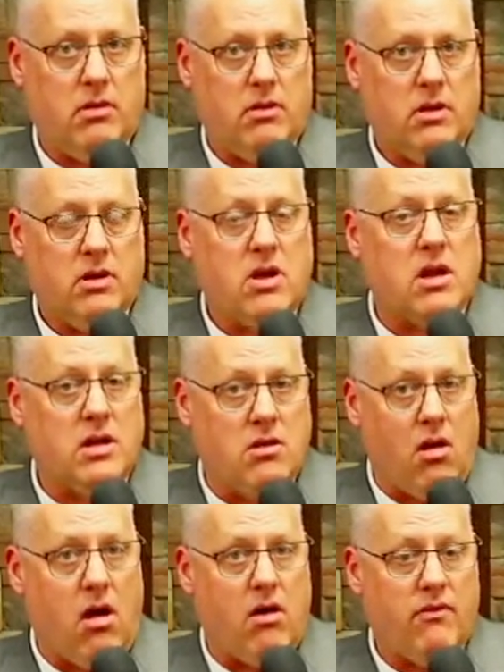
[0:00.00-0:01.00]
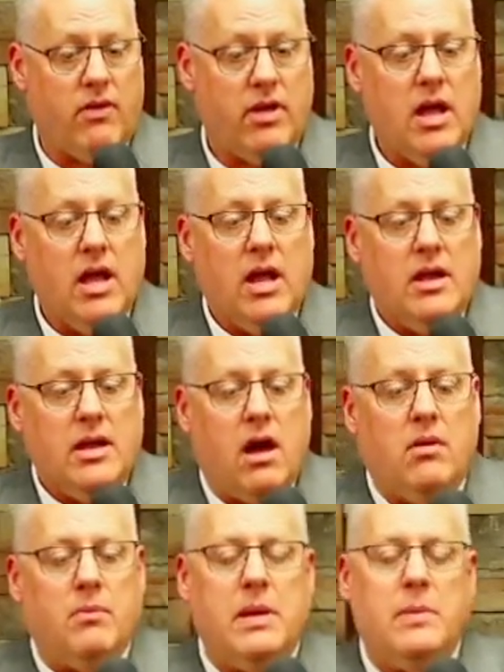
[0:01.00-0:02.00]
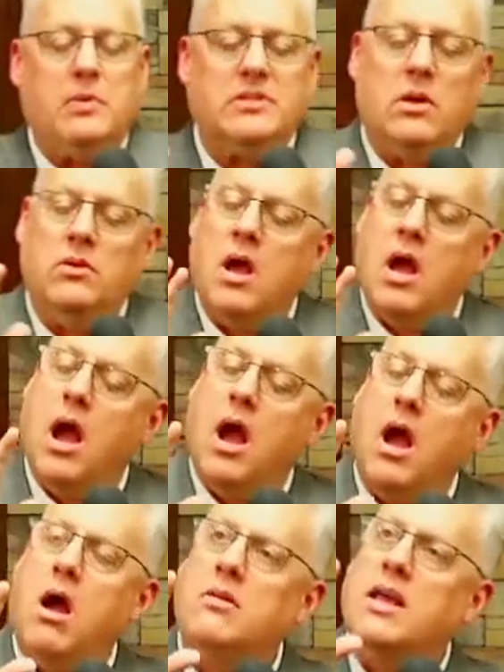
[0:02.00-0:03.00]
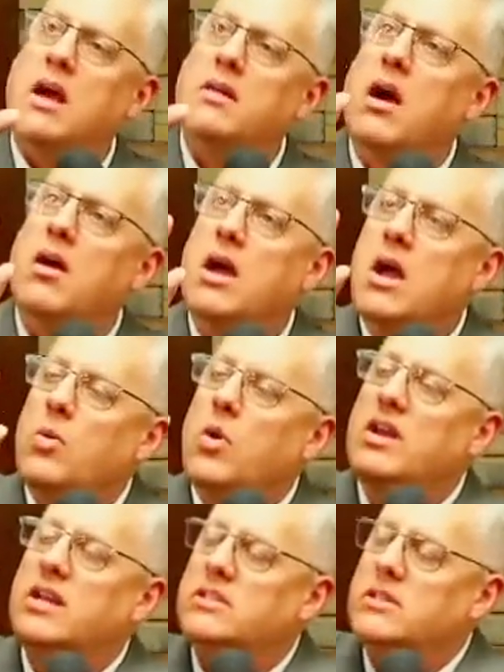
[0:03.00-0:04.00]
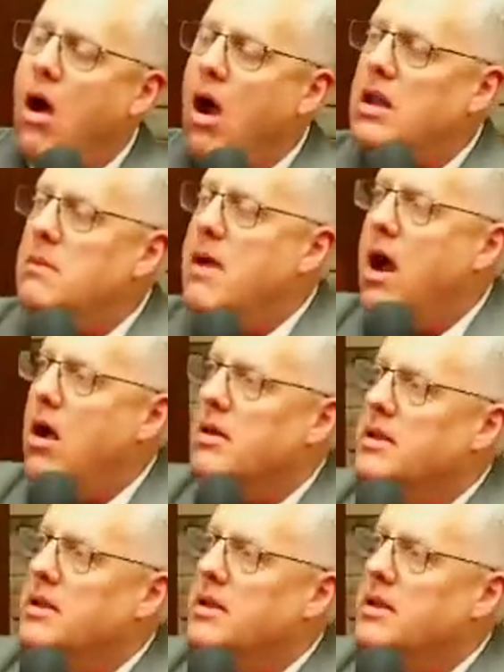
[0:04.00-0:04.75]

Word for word: Cut it off. Now, people say, no, no, no. What he's talking about is